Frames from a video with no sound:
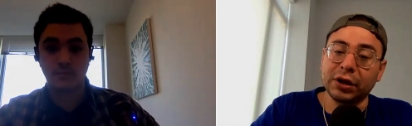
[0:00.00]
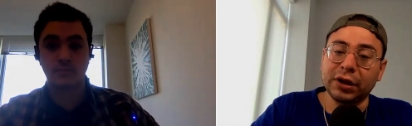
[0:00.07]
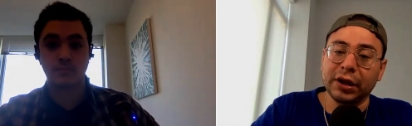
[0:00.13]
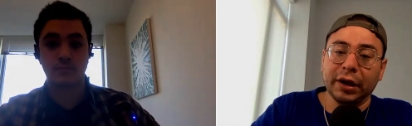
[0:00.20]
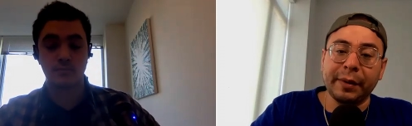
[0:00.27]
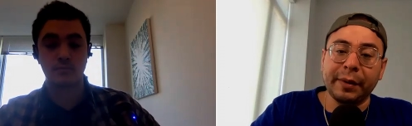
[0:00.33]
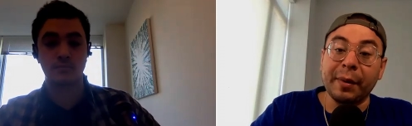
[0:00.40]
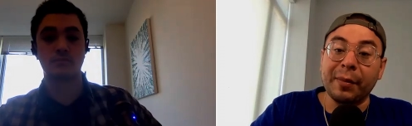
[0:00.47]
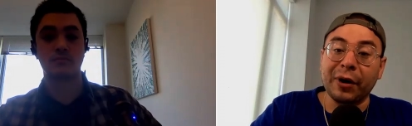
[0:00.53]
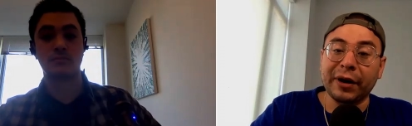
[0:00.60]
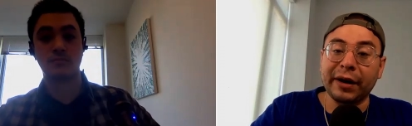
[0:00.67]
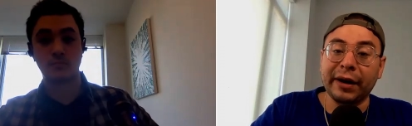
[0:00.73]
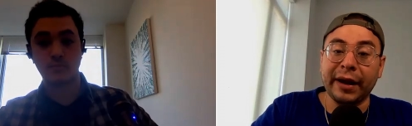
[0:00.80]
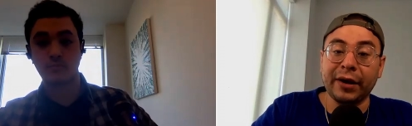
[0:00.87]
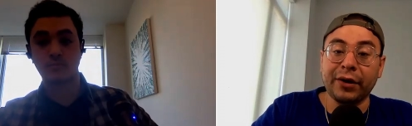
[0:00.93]
Speaker 1: We talked a little bit
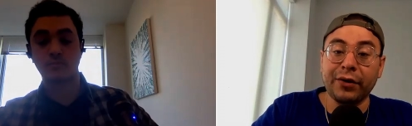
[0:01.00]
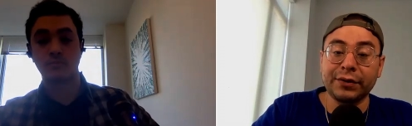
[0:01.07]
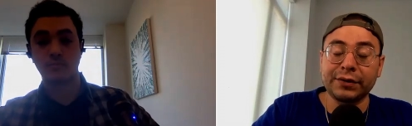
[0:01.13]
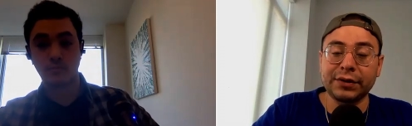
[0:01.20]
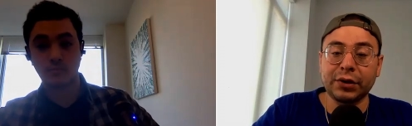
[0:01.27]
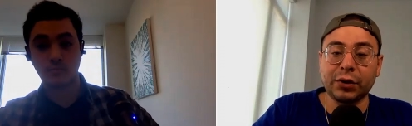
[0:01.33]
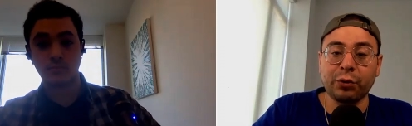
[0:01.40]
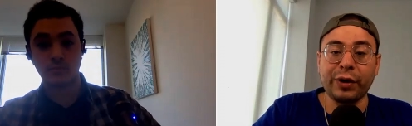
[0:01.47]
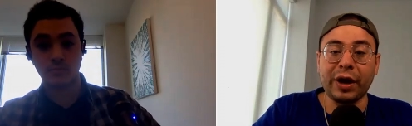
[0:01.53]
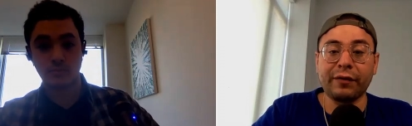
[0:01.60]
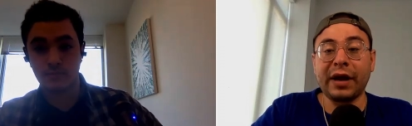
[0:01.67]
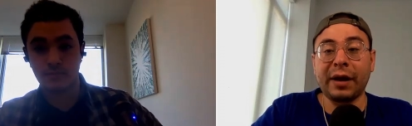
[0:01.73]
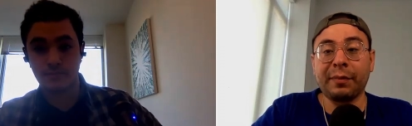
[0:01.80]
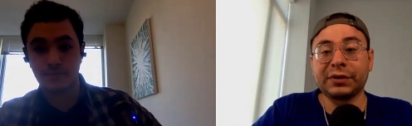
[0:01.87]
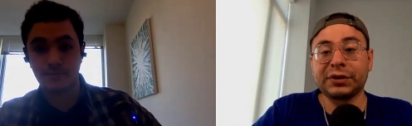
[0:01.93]
about marketing angles.
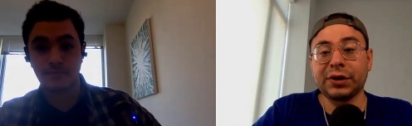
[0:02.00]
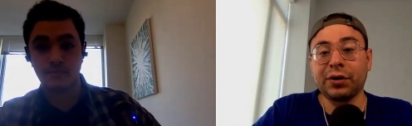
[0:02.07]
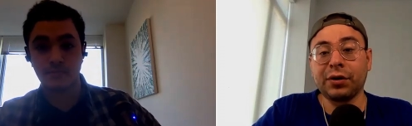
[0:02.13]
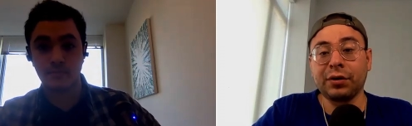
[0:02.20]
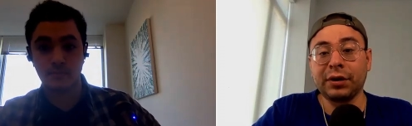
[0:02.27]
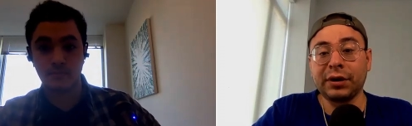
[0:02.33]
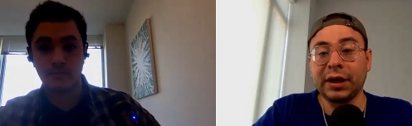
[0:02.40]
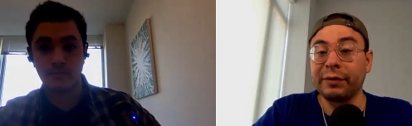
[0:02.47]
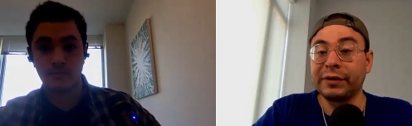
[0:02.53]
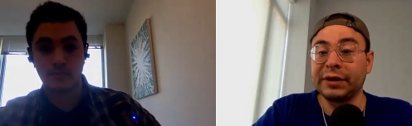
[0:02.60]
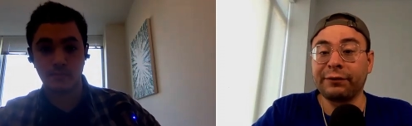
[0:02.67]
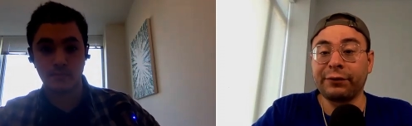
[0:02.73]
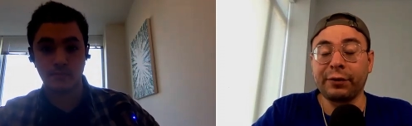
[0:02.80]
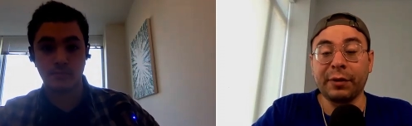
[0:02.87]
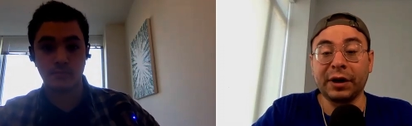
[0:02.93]
We have an episode
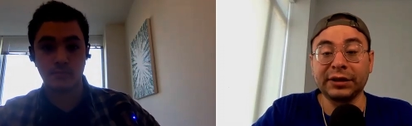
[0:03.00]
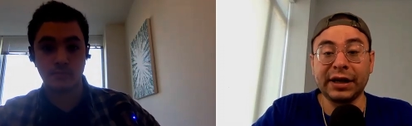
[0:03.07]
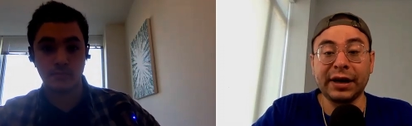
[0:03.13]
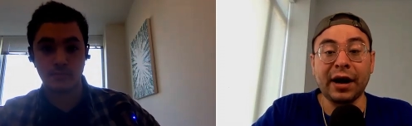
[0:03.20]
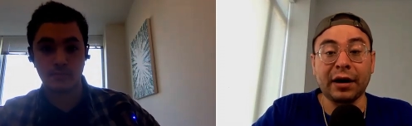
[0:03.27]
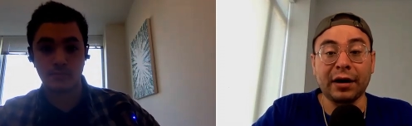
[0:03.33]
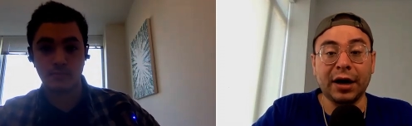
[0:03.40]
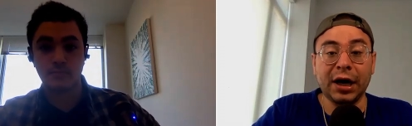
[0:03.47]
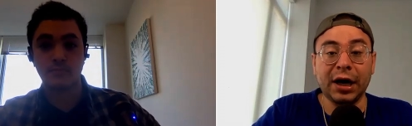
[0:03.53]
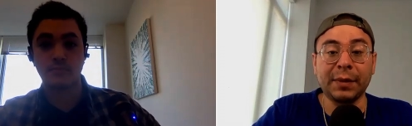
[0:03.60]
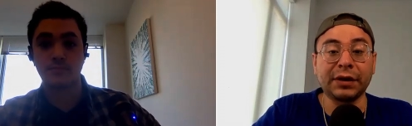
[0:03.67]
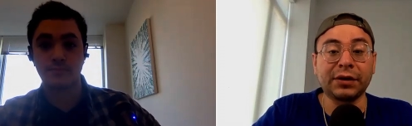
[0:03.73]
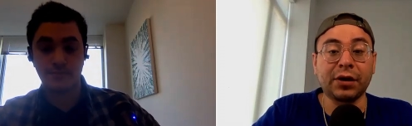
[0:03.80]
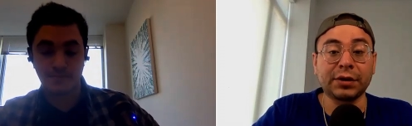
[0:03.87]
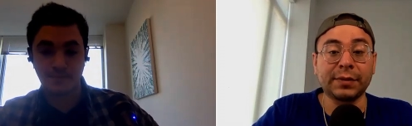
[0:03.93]
that we did for monday dot
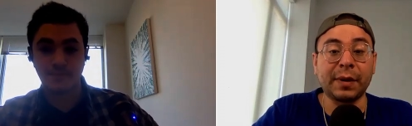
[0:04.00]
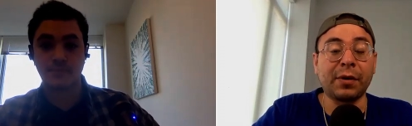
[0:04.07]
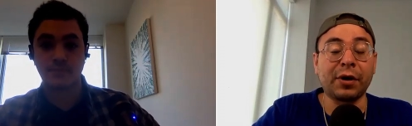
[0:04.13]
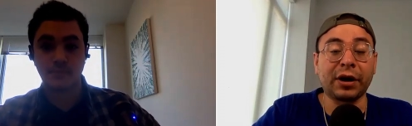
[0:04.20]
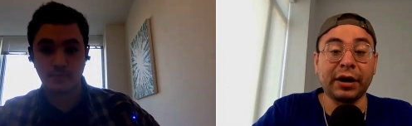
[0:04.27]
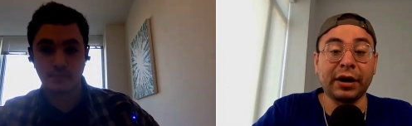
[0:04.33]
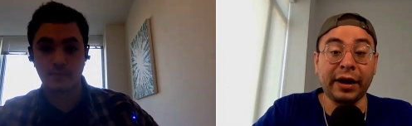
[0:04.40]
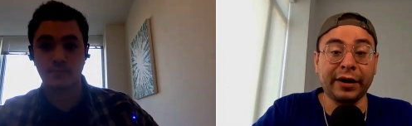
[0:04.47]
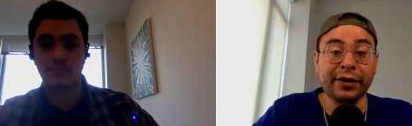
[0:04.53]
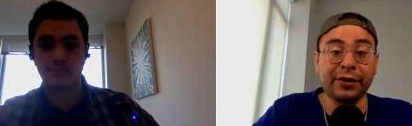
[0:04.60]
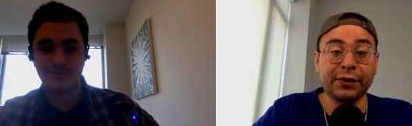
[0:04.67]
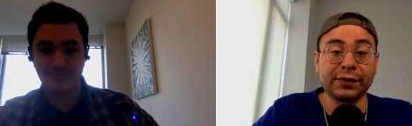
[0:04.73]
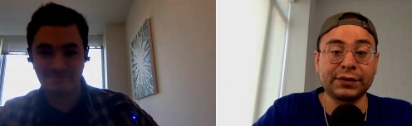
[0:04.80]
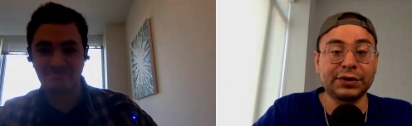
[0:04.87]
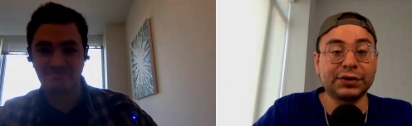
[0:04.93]
com that talks about marketing
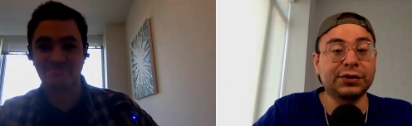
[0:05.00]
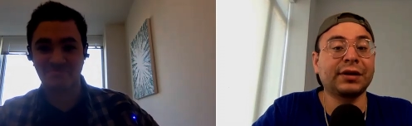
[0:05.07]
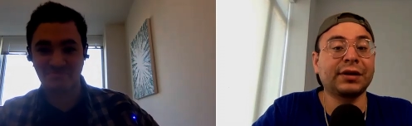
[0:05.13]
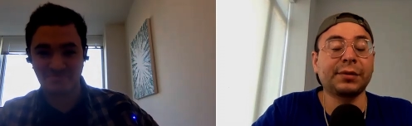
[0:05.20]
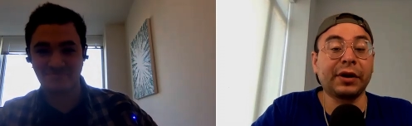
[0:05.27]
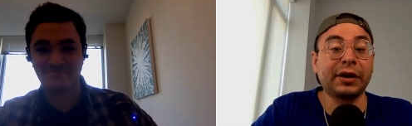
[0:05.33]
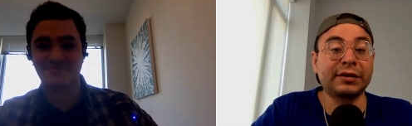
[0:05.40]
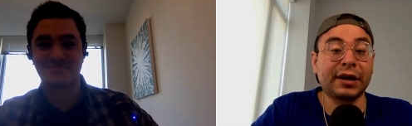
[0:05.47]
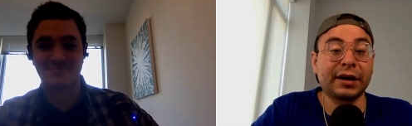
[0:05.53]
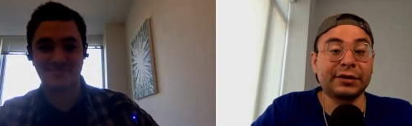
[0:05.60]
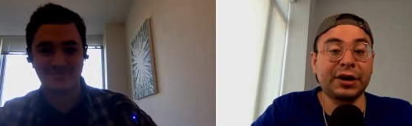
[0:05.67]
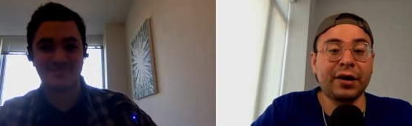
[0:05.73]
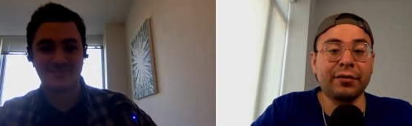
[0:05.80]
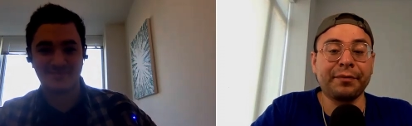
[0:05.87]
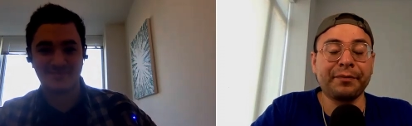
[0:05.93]
angles. So that's something to
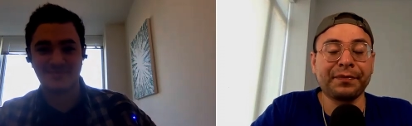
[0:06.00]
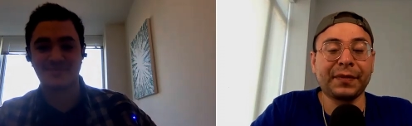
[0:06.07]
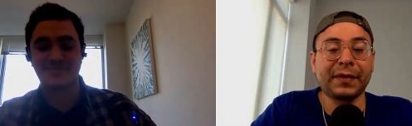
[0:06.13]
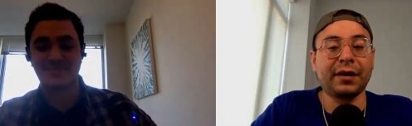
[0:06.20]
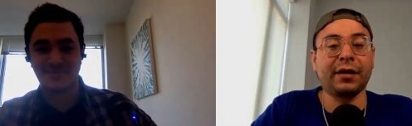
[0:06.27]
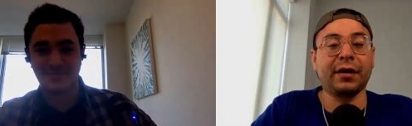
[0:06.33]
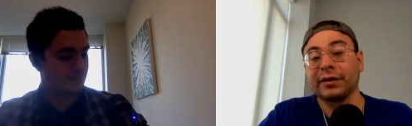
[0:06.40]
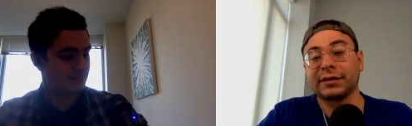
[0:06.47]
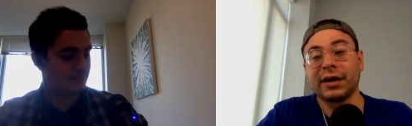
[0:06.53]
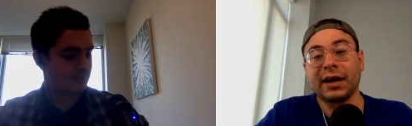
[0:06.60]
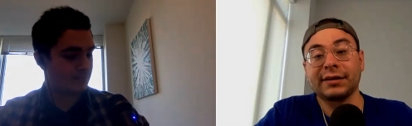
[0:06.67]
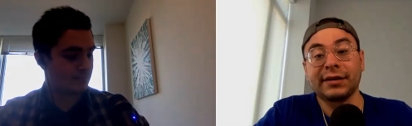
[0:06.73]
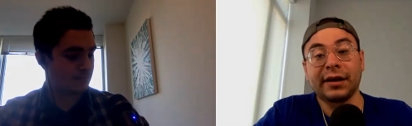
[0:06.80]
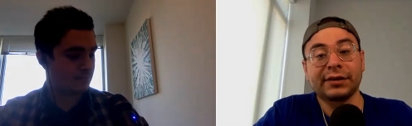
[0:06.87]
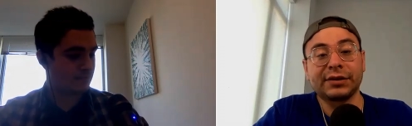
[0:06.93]
check out. Anything
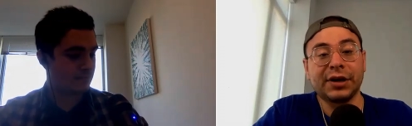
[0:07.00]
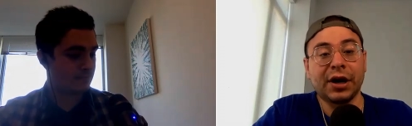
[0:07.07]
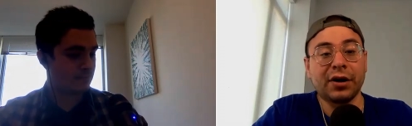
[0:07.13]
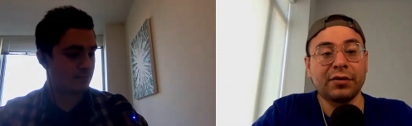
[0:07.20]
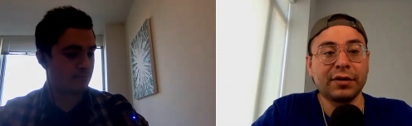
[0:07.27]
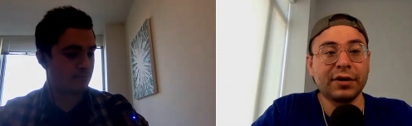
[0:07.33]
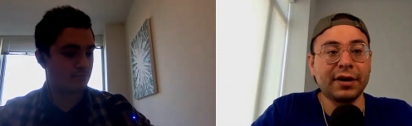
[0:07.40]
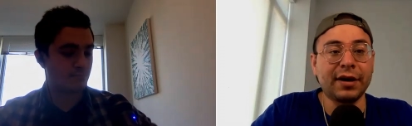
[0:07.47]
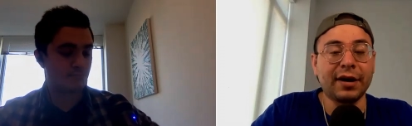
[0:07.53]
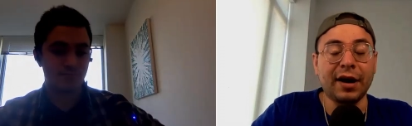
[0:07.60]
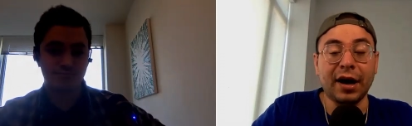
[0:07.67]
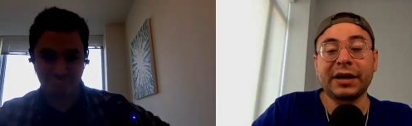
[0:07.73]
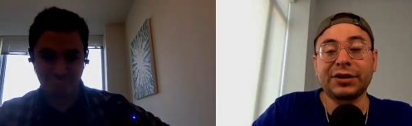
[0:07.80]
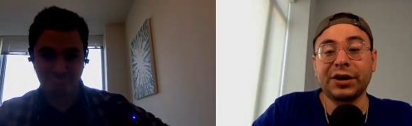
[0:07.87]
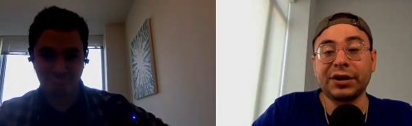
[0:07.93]
else, guys, let us know.
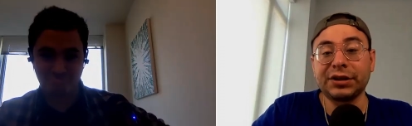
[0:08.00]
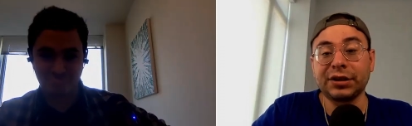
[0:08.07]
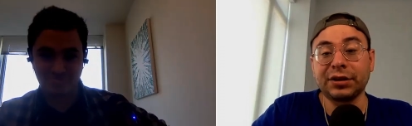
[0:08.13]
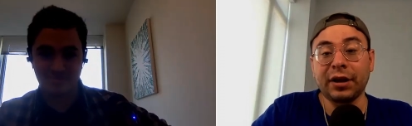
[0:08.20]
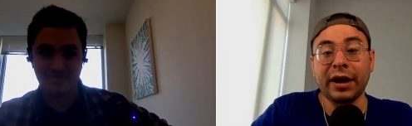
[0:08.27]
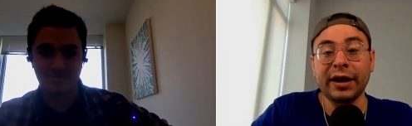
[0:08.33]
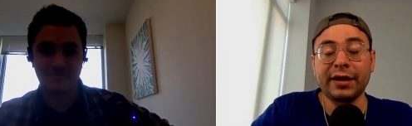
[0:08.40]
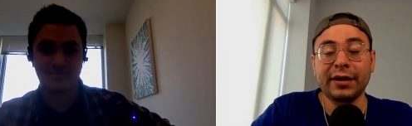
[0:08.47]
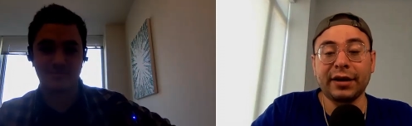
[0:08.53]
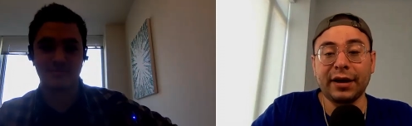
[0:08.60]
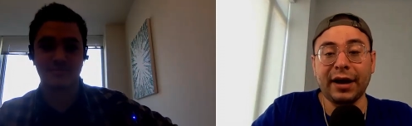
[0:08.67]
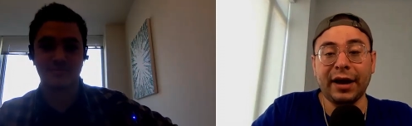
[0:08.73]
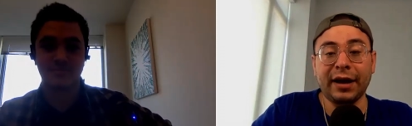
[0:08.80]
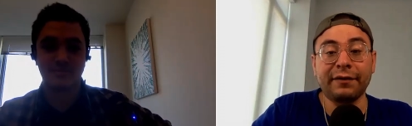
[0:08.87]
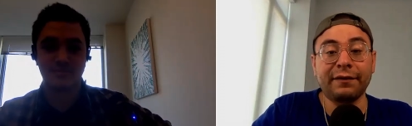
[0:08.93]
Please make sure to
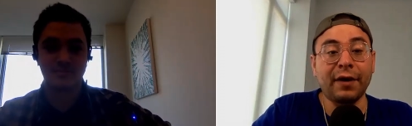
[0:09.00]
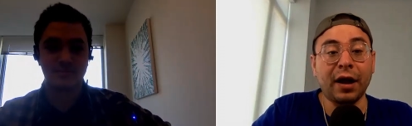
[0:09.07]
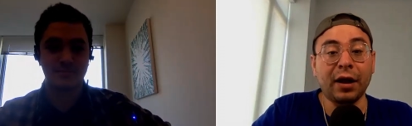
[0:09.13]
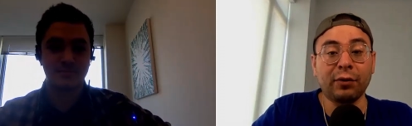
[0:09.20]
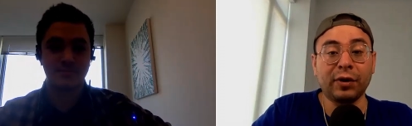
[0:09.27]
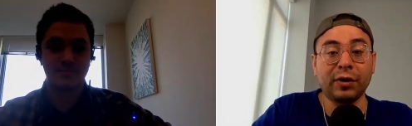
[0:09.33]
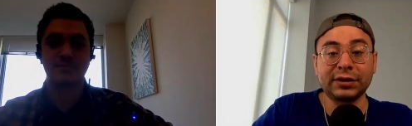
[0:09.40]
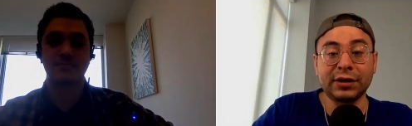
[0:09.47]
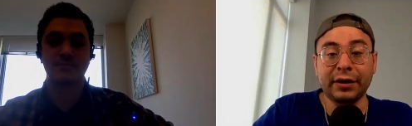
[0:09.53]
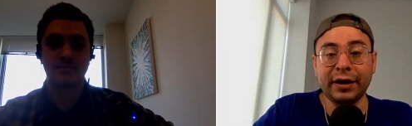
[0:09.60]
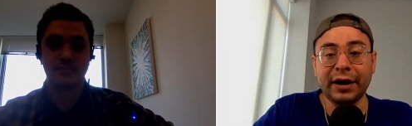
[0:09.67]
like and follow